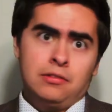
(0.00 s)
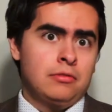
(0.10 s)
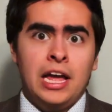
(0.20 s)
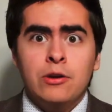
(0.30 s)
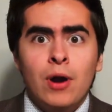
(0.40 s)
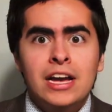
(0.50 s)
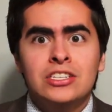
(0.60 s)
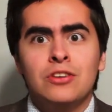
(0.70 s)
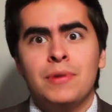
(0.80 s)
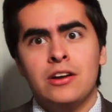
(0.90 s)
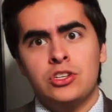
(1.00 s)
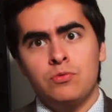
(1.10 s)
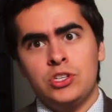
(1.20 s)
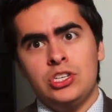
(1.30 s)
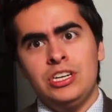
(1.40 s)
Likewise, a marriage in
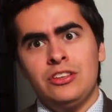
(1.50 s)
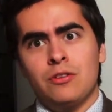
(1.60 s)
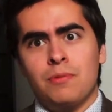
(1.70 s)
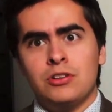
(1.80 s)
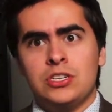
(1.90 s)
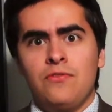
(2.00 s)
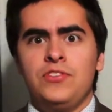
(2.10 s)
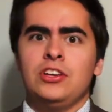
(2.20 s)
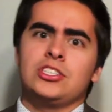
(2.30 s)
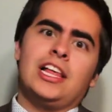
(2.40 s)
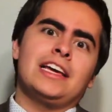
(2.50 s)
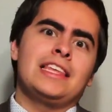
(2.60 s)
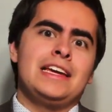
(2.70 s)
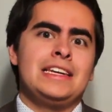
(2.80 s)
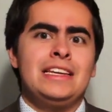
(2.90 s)
which neither person feels like
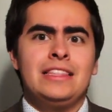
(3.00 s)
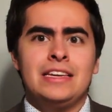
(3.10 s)
they need